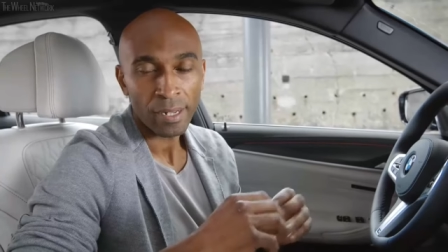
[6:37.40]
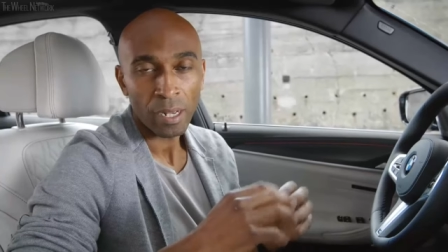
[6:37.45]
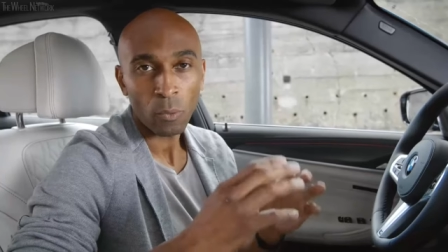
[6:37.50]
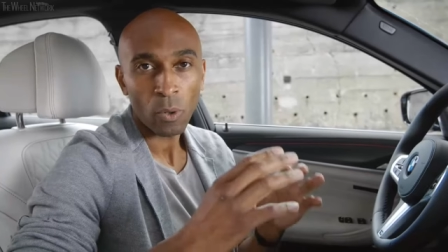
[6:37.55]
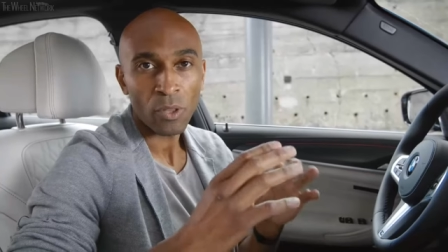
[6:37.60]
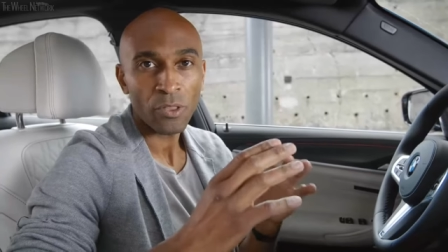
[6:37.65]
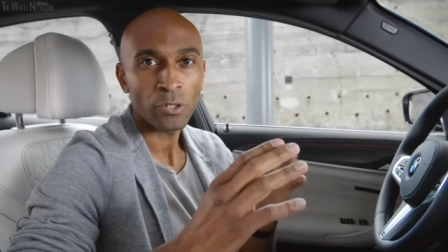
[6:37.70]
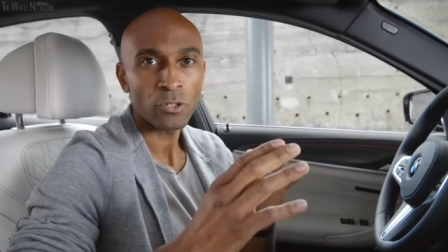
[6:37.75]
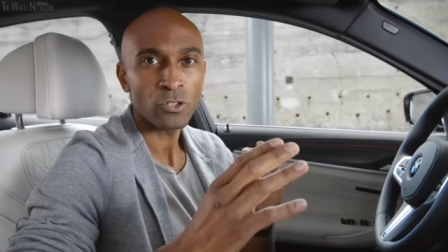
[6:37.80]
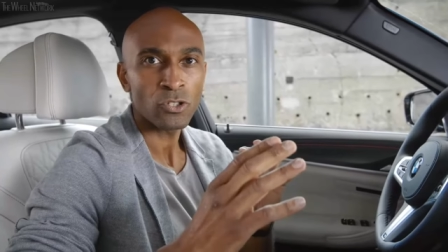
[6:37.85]
Now,
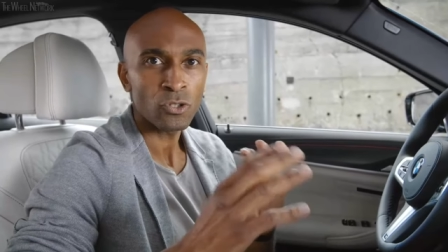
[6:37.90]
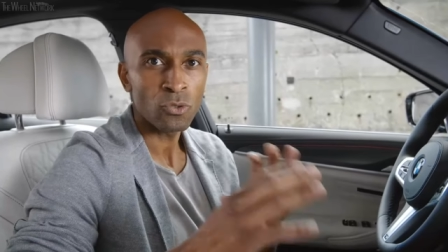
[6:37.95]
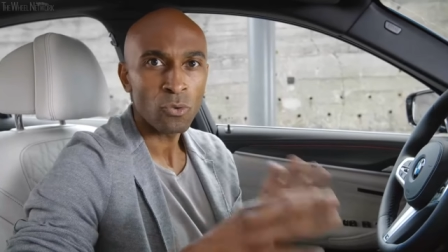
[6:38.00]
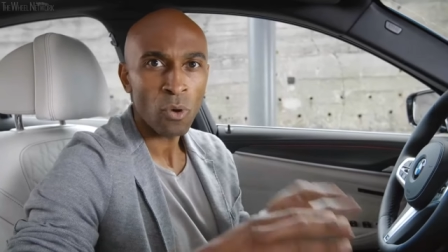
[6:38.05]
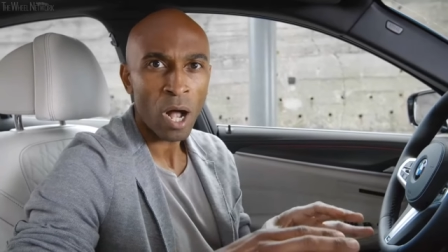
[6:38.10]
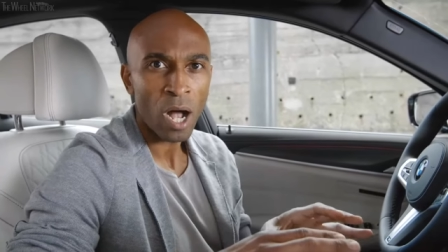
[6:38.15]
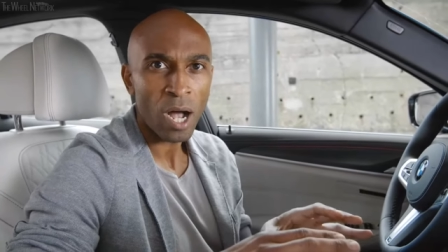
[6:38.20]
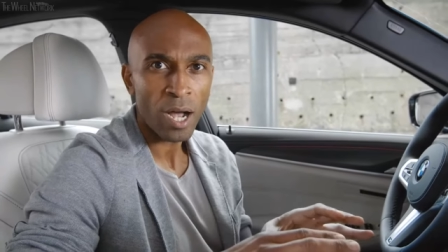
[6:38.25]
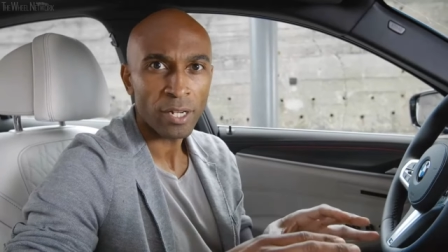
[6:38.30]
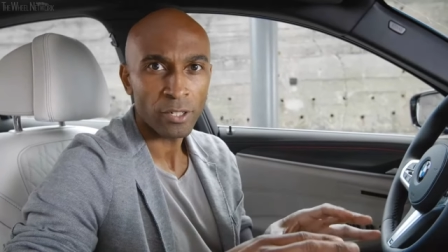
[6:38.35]
whether it's
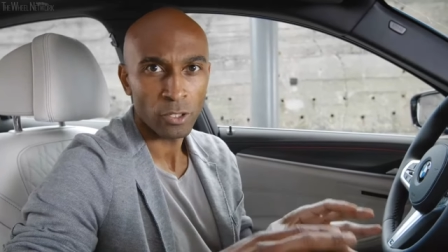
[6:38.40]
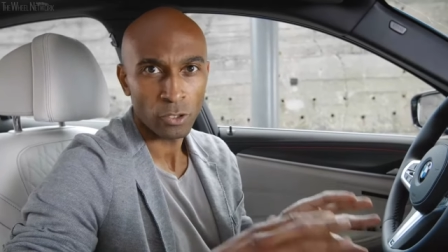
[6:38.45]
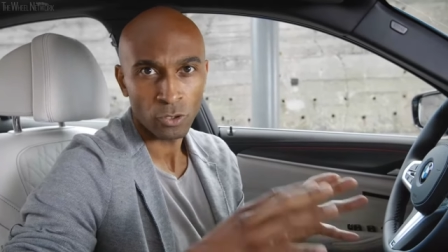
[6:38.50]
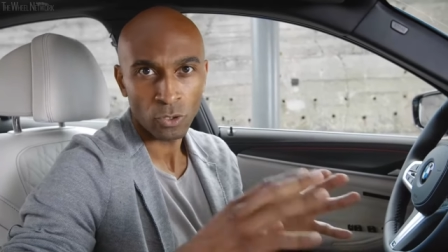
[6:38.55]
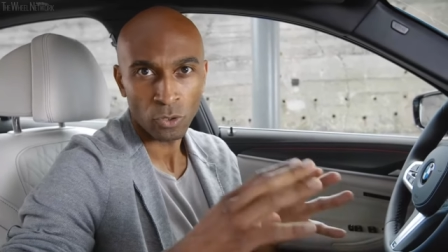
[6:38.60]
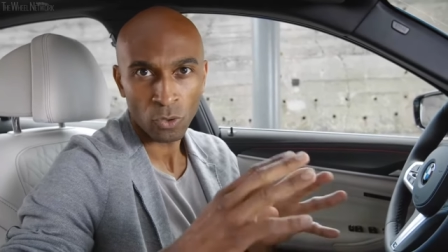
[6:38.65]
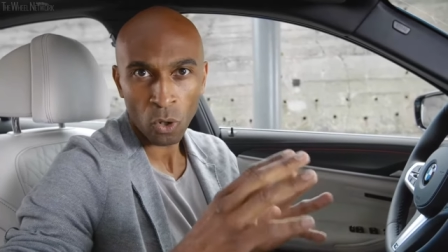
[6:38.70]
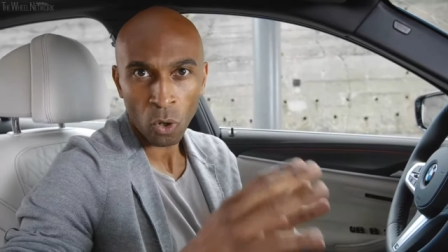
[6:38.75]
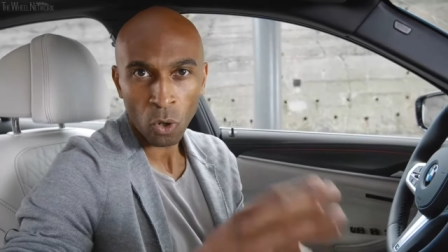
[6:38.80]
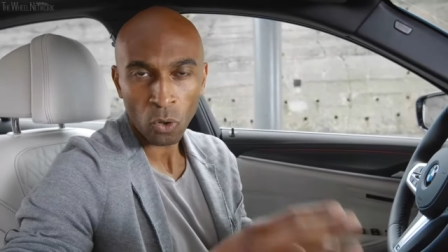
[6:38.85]
too hot or
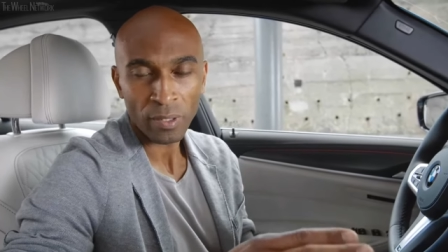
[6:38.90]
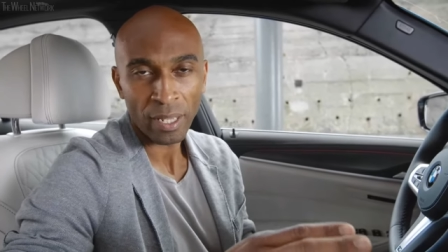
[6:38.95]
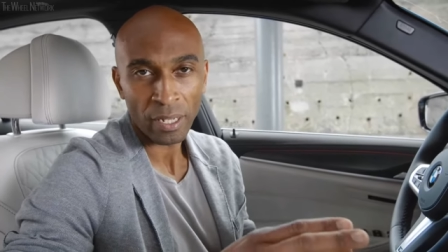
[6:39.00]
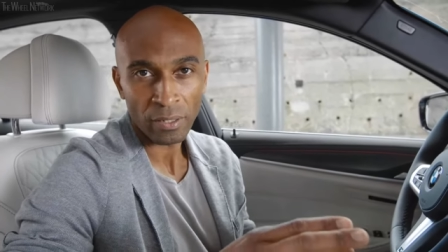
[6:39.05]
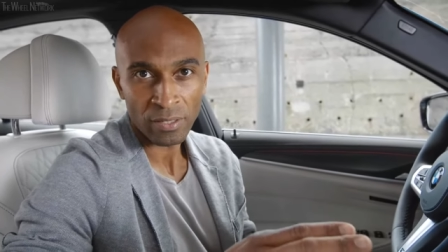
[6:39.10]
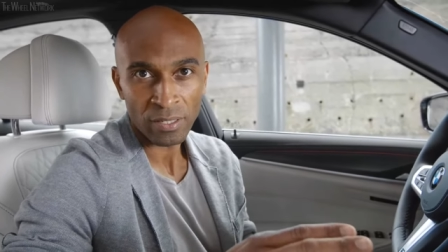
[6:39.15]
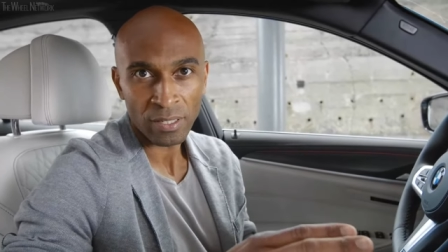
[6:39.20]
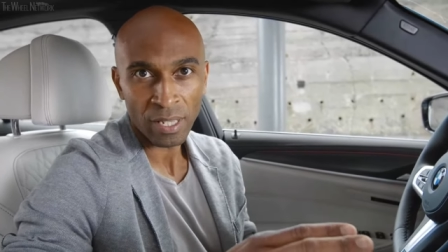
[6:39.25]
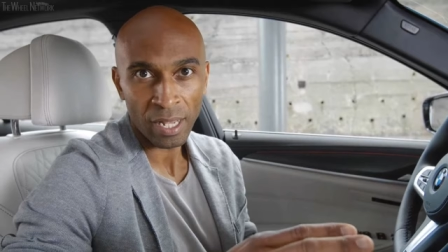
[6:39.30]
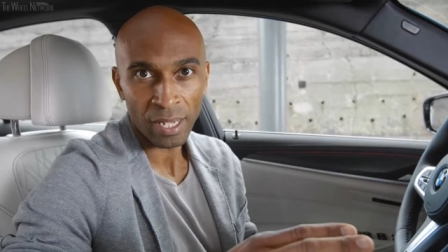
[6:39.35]
too cold
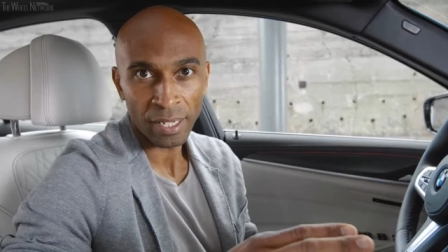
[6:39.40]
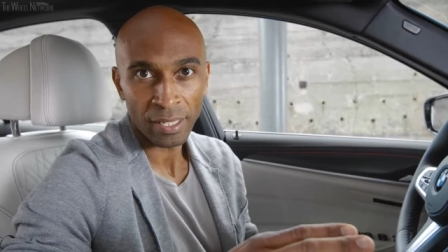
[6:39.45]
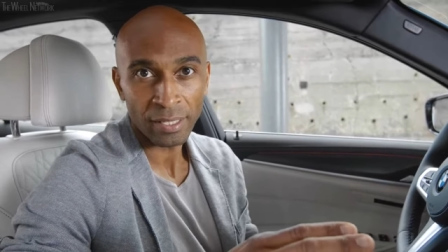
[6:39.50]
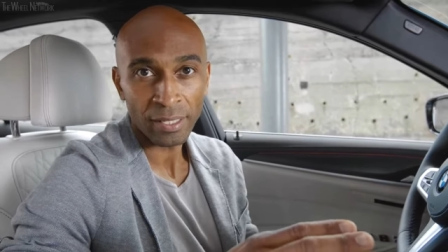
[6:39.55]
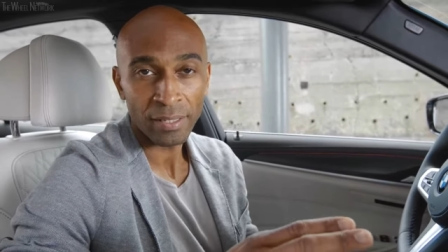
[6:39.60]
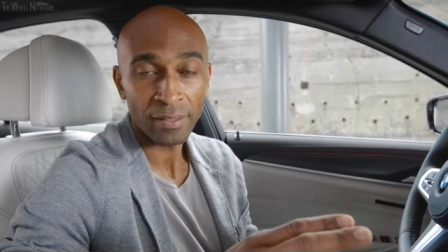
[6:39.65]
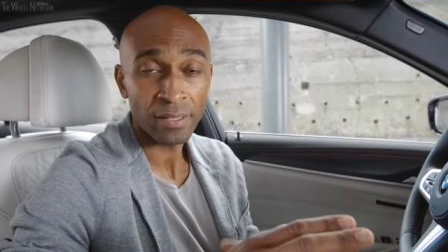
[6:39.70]
outside,